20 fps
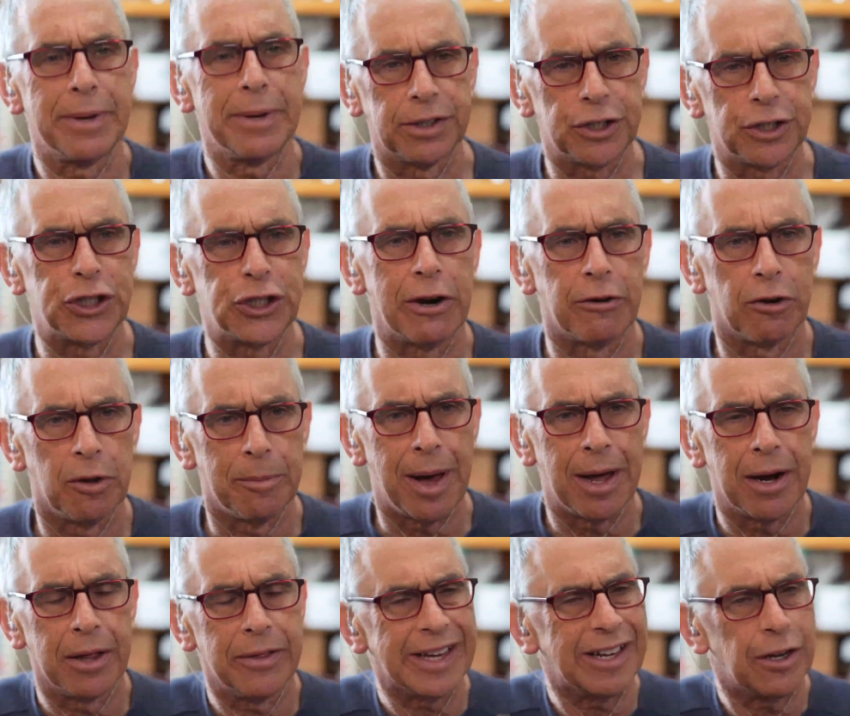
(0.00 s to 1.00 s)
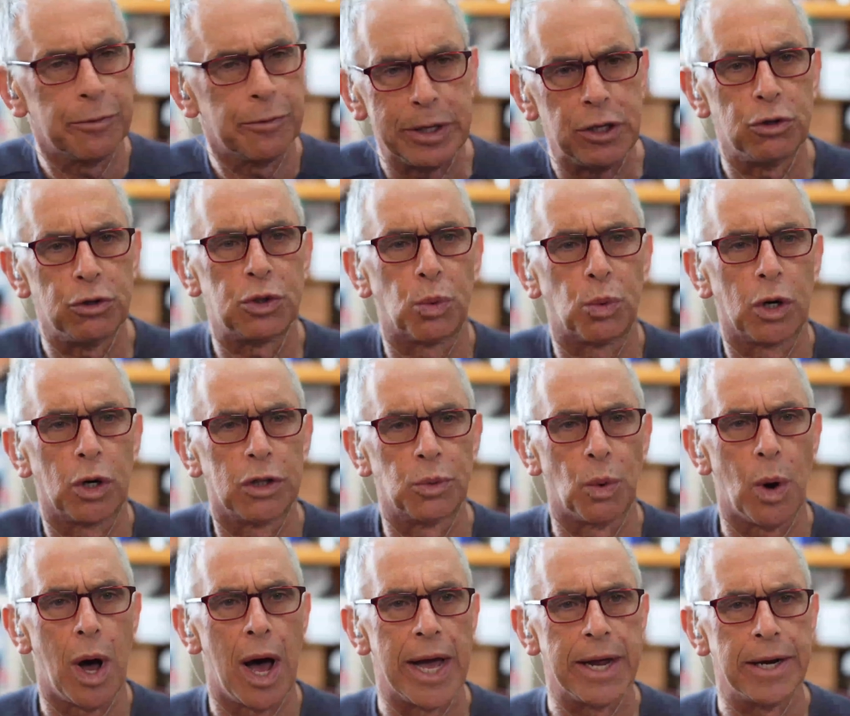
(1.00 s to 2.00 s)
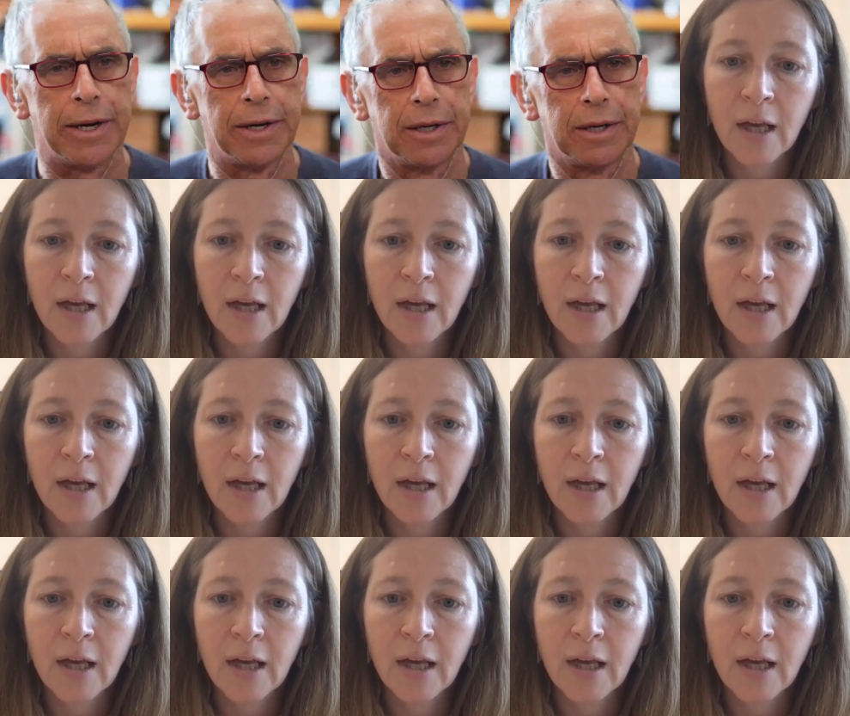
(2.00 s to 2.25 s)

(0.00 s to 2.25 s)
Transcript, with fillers: a general model that could be used worldwide?